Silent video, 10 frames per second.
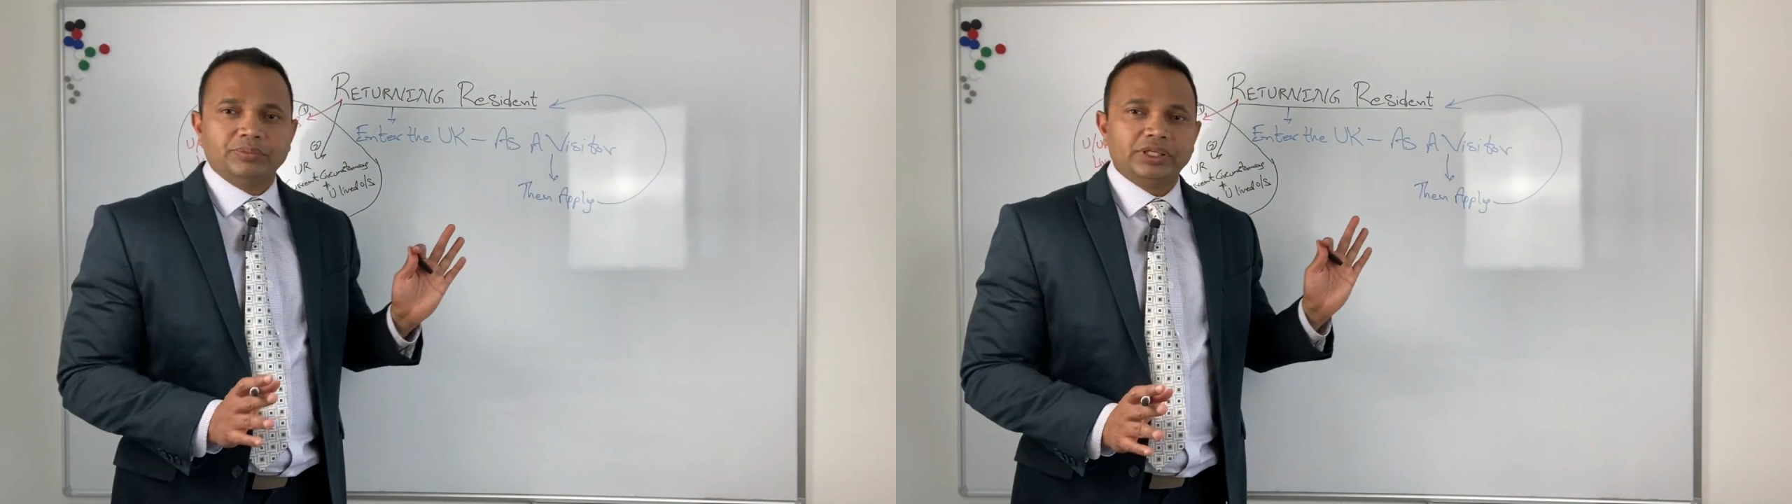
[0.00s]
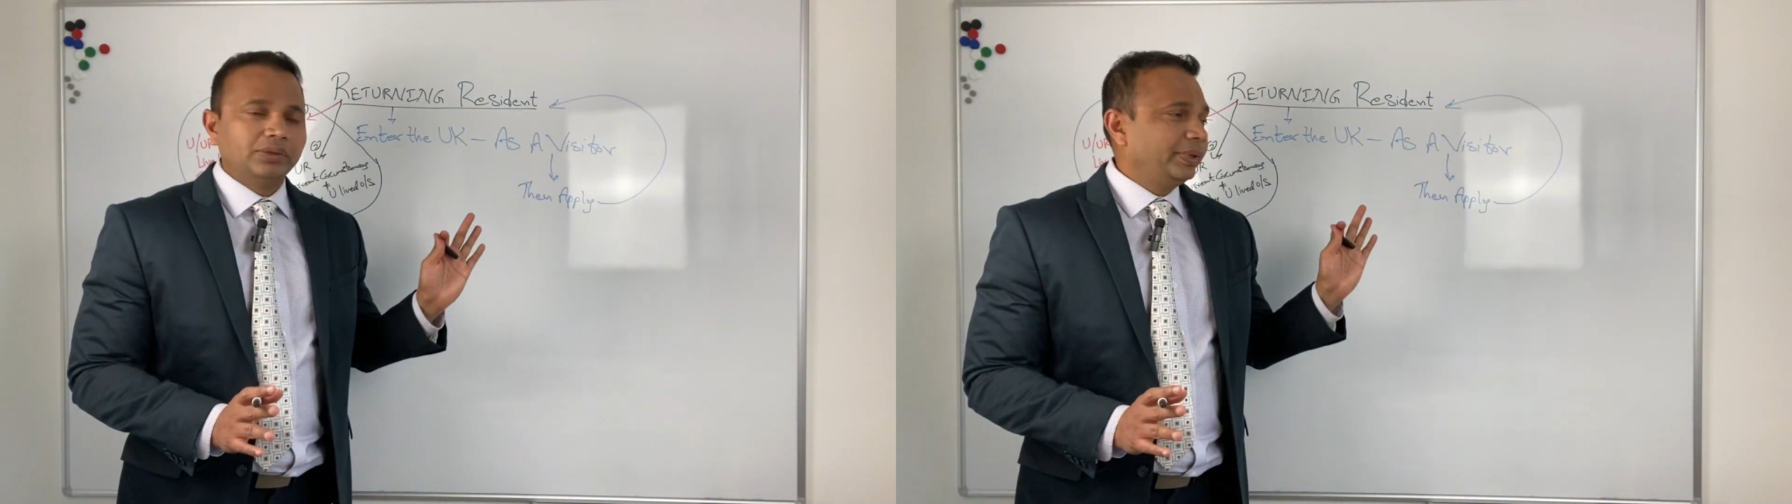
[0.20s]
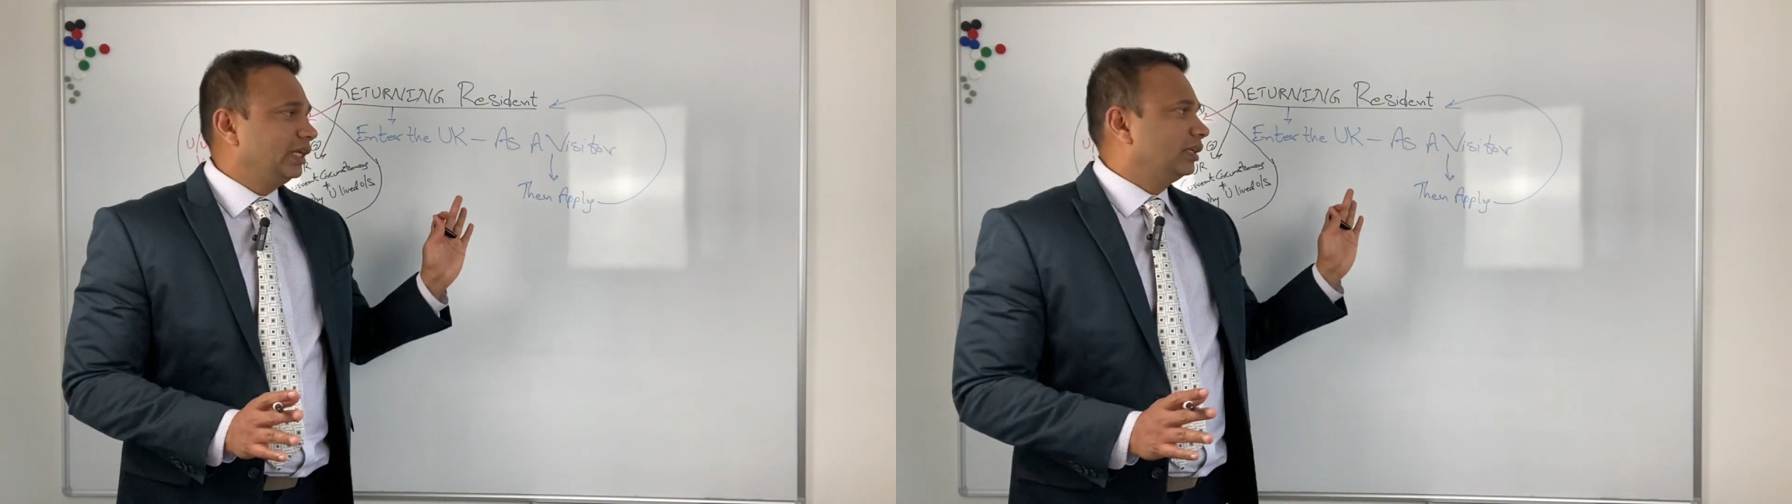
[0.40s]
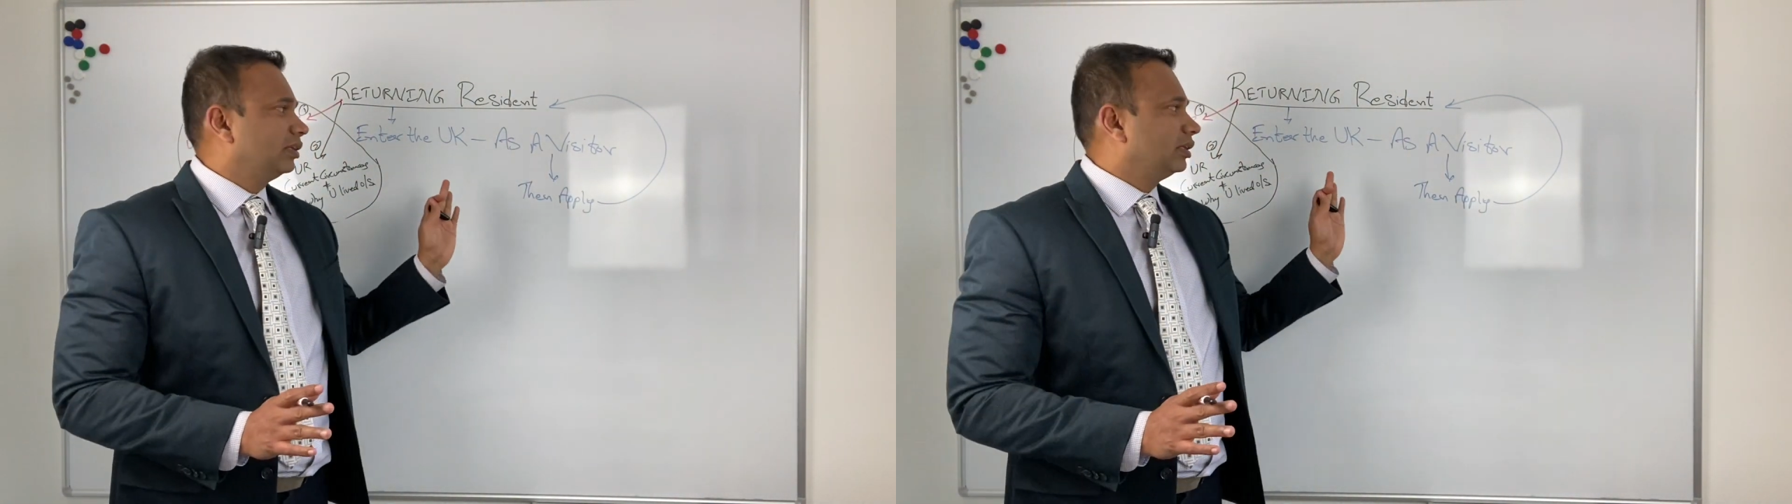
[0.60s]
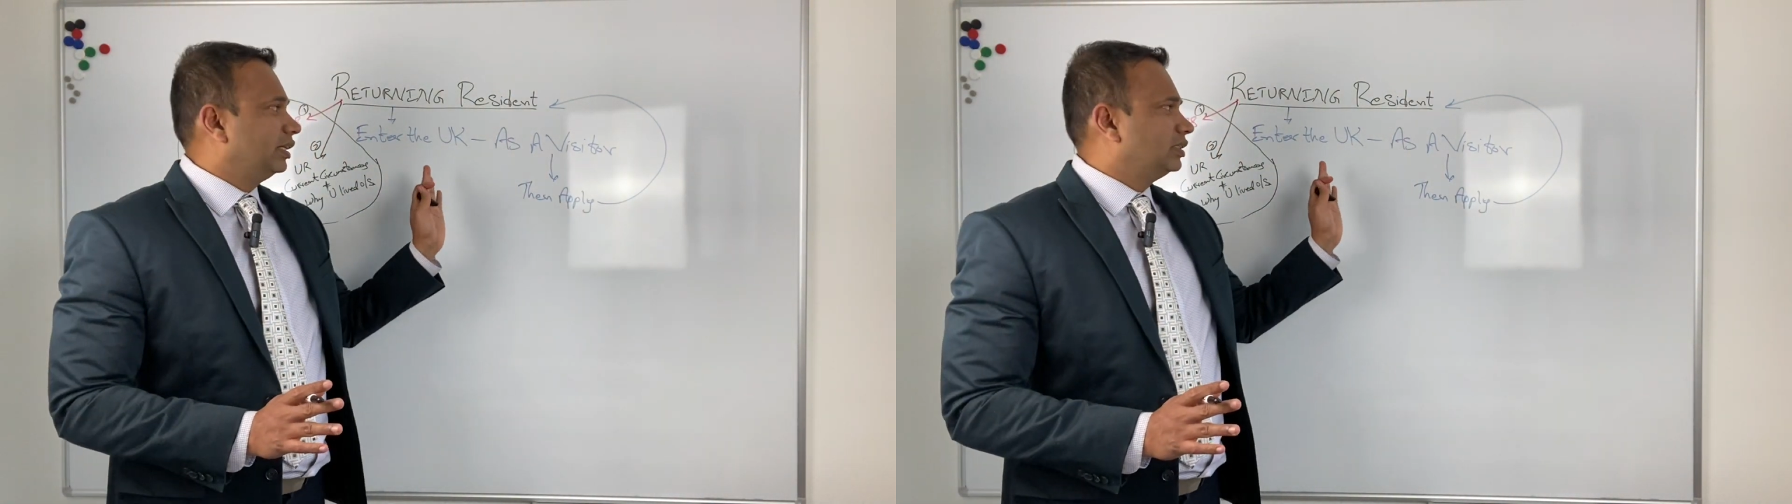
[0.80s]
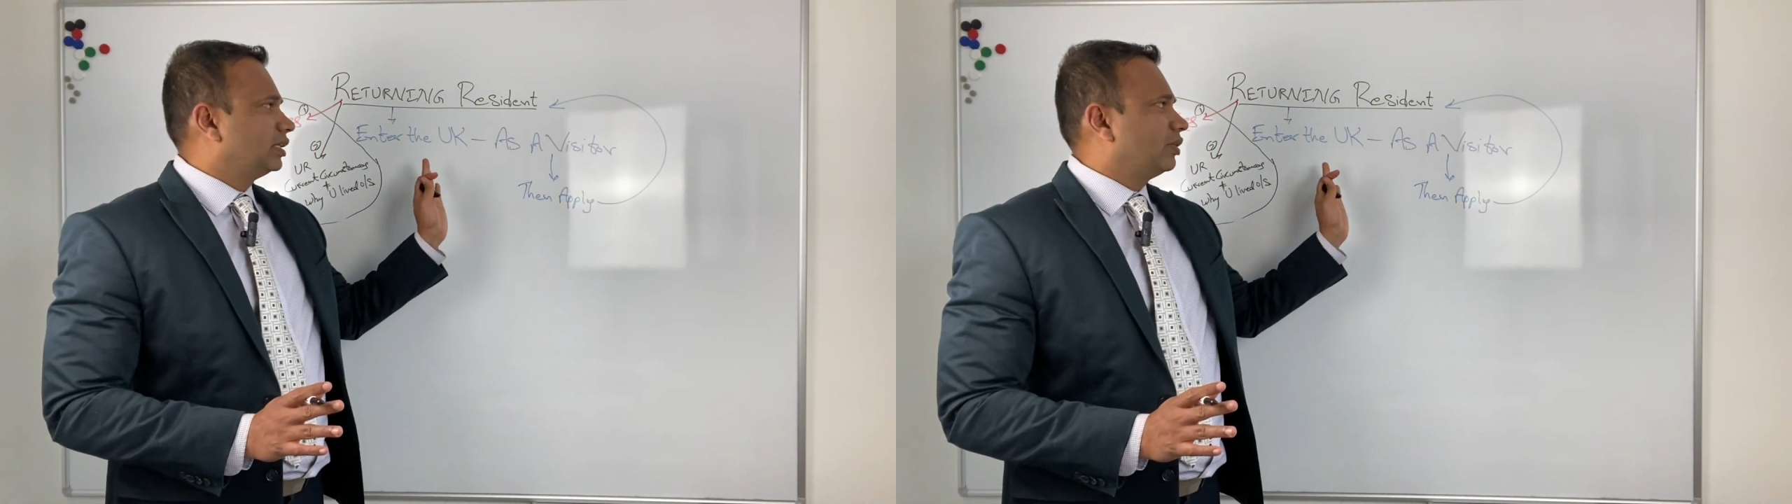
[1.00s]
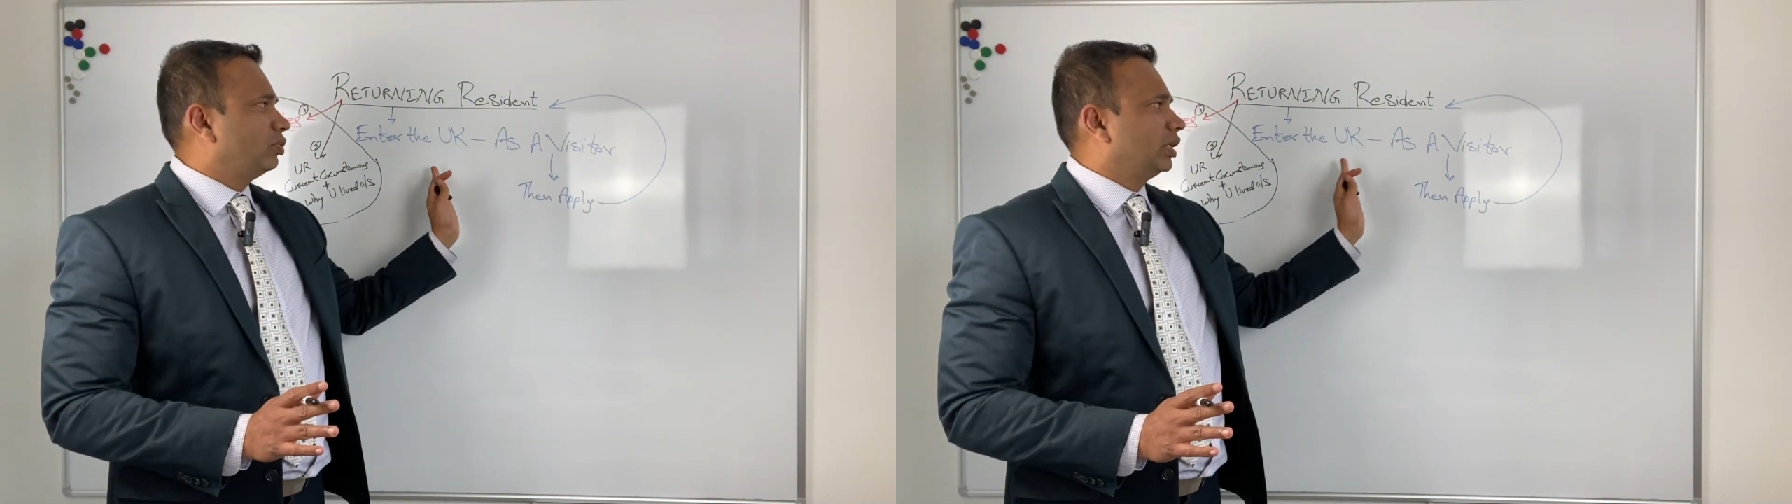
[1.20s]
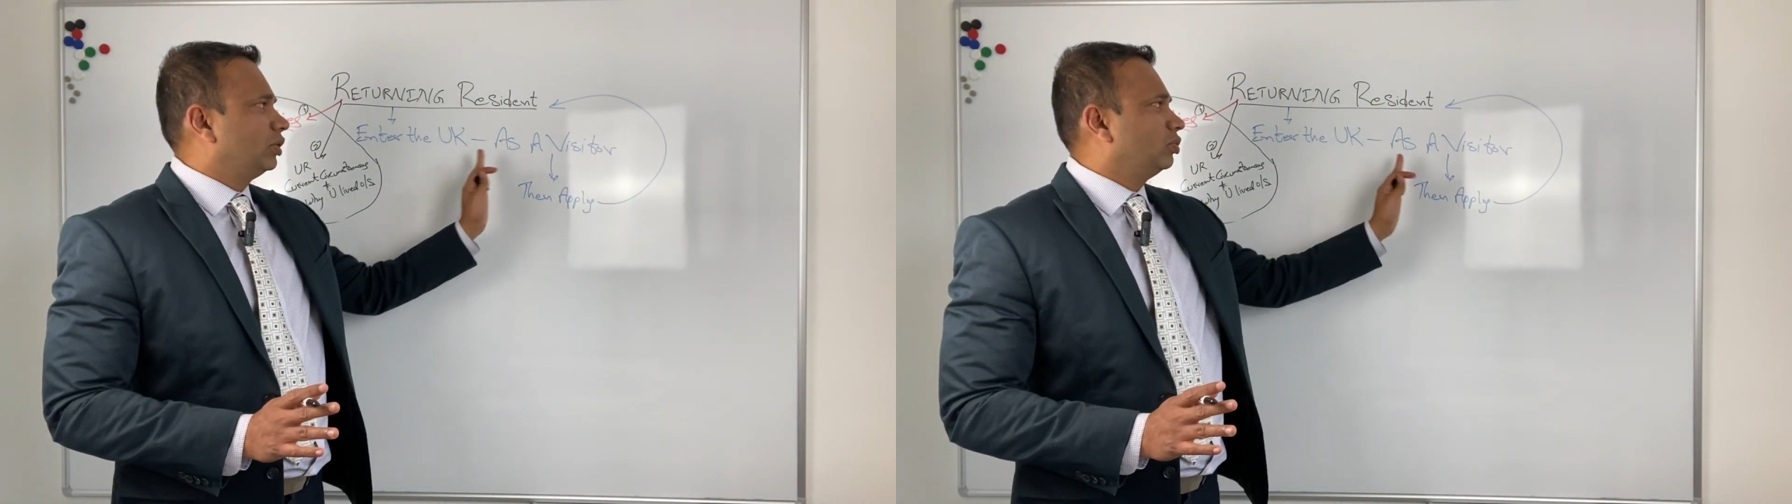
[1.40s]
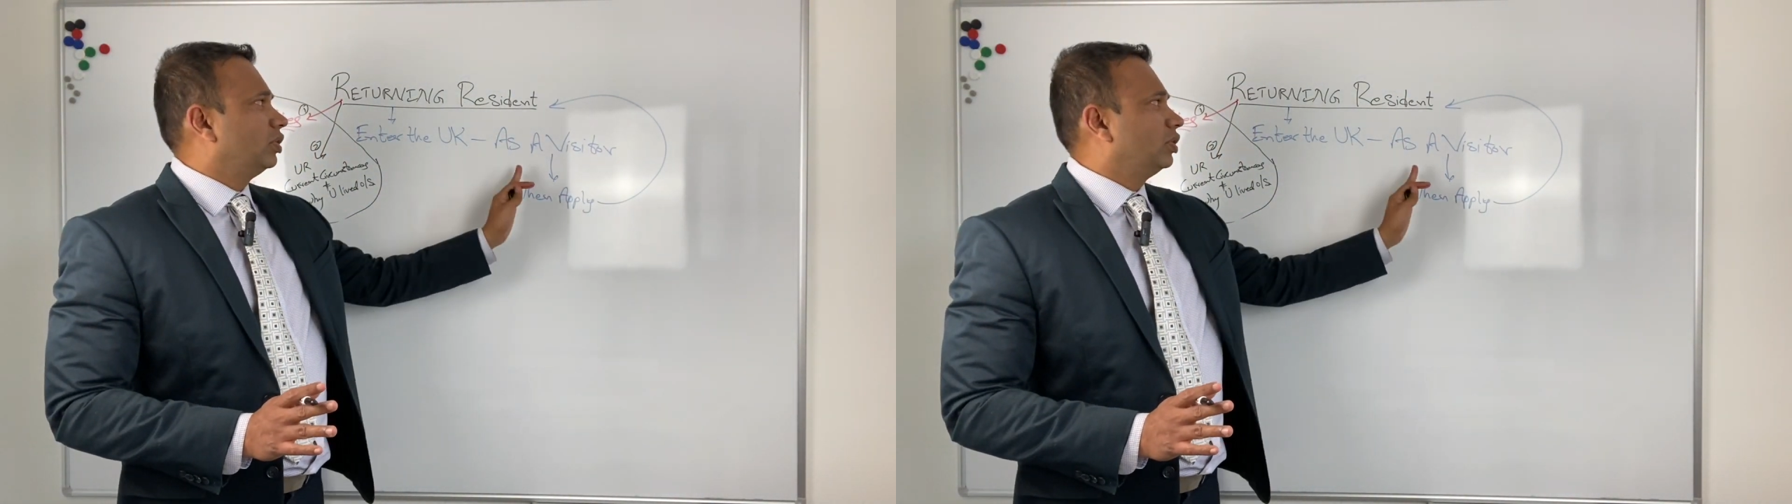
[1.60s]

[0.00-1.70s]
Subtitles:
But the main reason I wanted to